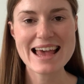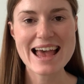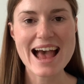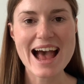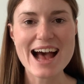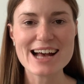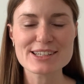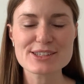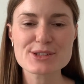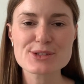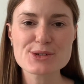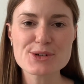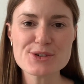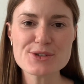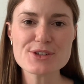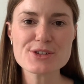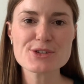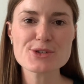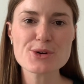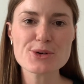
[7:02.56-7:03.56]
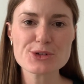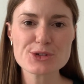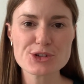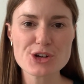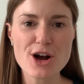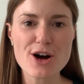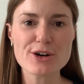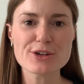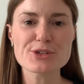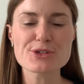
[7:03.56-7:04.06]
As soon as your
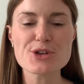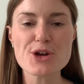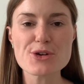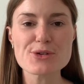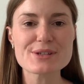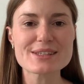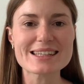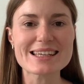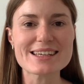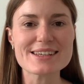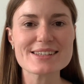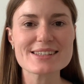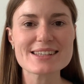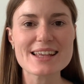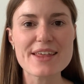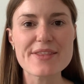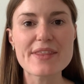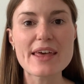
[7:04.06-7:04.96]
child knows this,